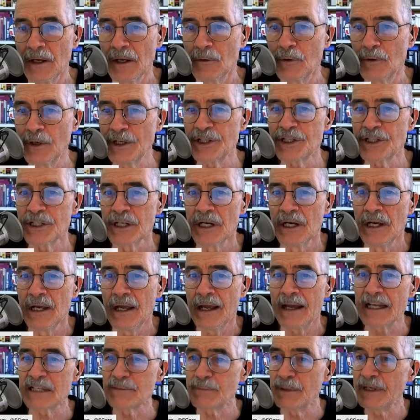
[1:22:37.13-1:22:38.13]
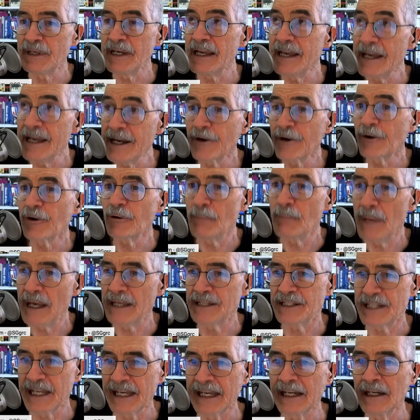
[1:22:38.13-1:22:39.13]
which has been
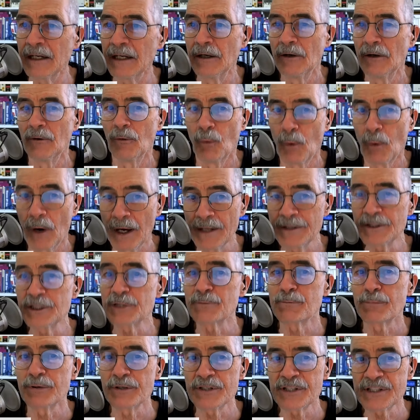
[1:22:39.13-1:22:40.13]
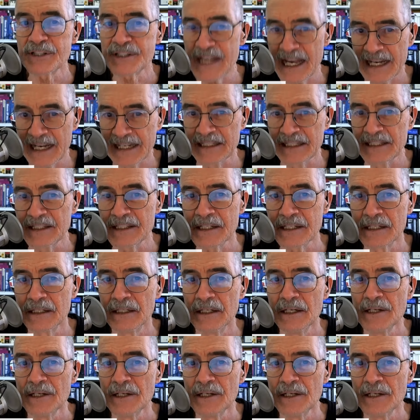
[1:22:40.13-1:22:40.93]
incrementing once per second